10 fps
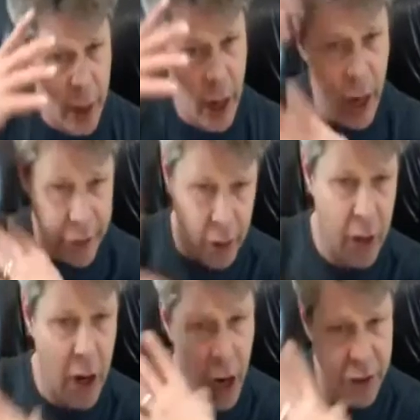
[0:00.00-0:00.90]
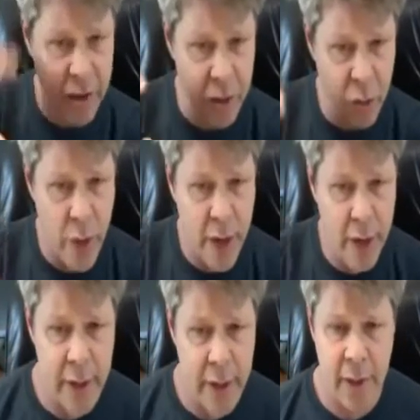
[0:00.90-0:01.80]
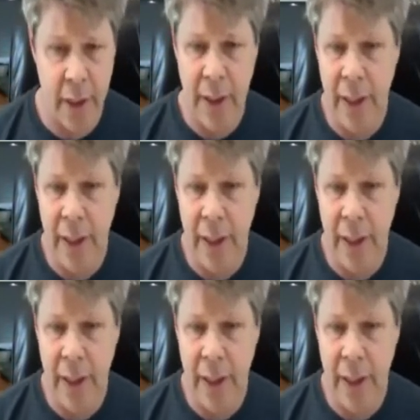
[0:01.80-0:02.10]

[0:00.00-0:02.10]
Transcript: beyond our conscious awareness,